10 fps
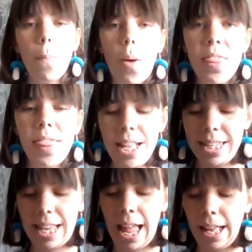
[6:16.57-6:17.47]
but on
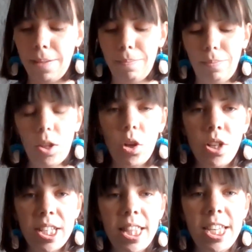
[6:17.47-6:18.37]
this leg,
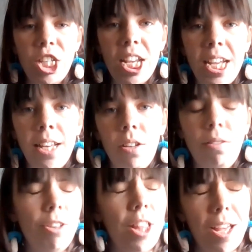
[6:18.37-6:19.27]
under the jean,
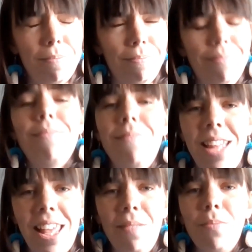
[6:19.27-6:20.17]
under the
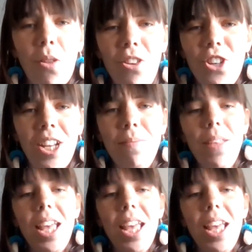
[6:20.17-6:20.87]
knee, not the jean,